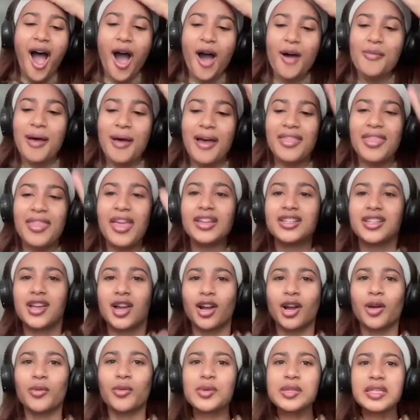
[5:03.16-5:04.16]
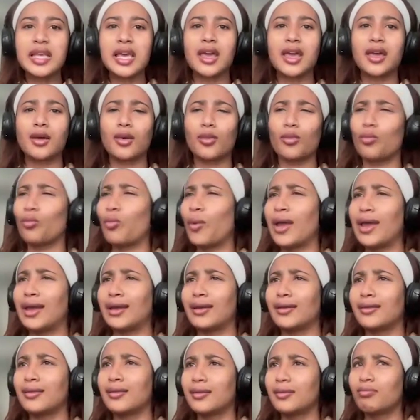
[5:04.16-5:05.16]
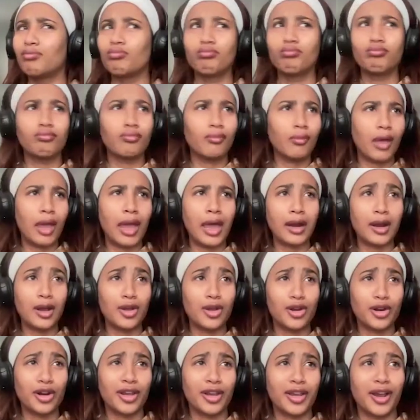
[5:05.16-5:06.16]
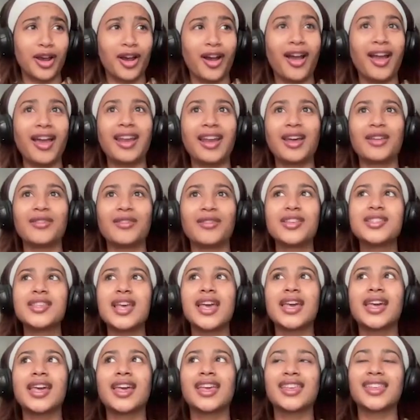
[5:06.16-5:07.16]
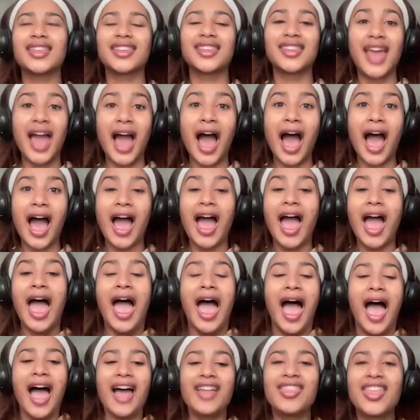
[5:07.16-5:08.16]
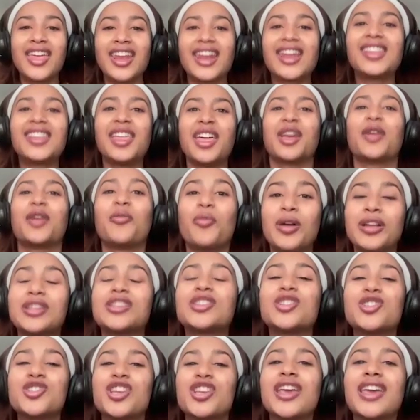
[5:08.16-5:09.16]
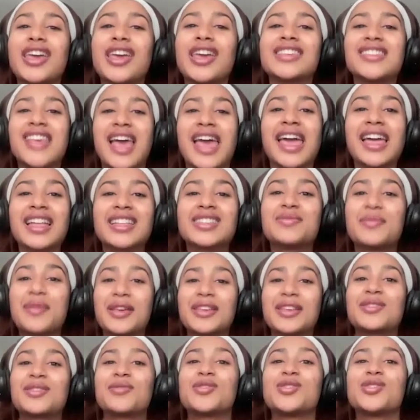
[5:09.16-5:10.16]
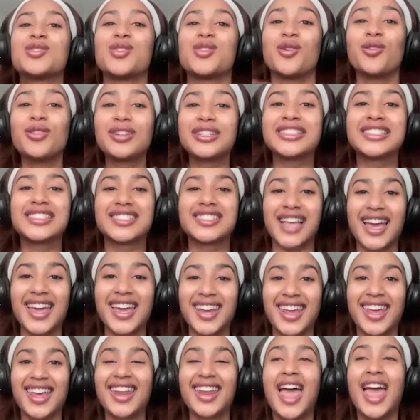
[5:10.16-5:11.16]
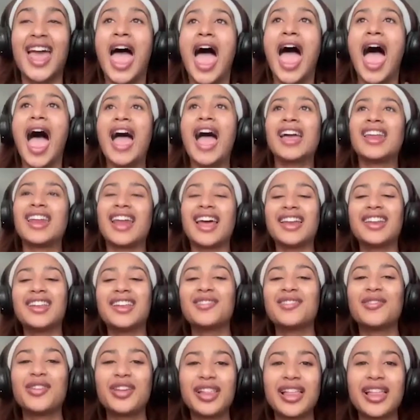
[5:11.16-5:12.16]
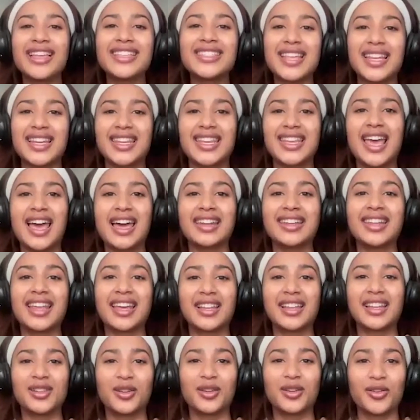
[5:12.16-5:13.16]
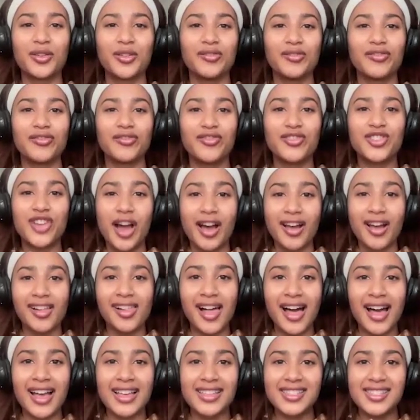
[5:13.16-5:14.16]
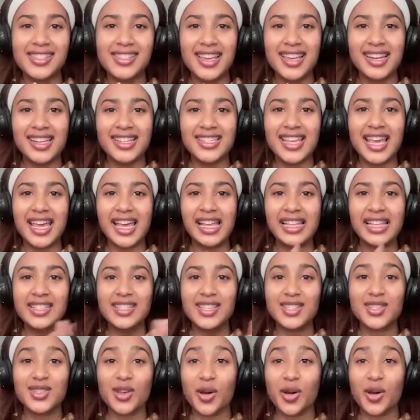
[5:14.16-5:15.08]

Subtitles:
And then Tucker was like, wait, Hannah, you're here? And I was like, yeah. And then I like went to shake his hands because I was so excited. And I didn't realize that he had like a little shot glass in his hands.